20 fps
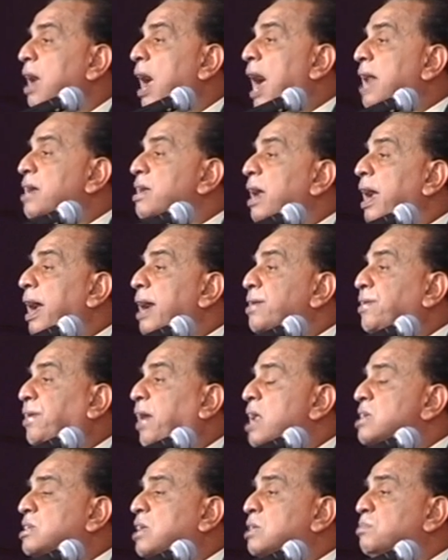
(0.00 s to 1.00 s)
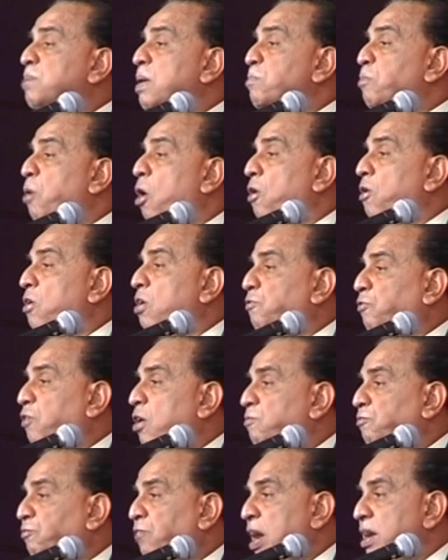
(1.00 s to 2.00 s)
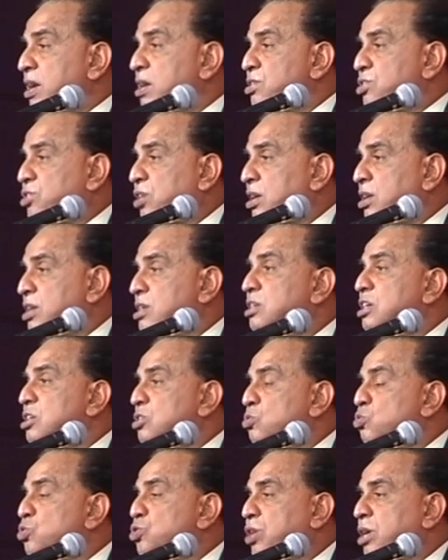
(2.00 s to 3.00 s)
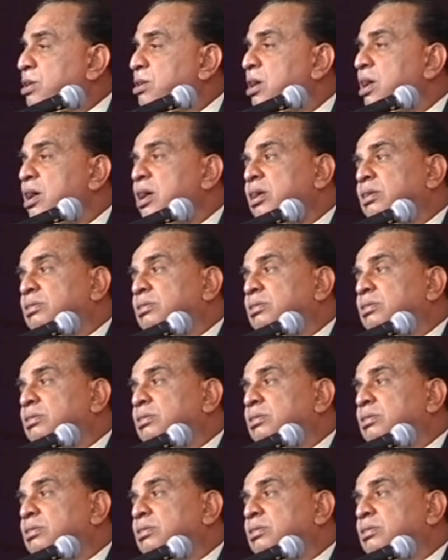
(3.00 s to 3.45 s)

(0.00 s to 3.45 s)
and interest has been borrowed from financial institution,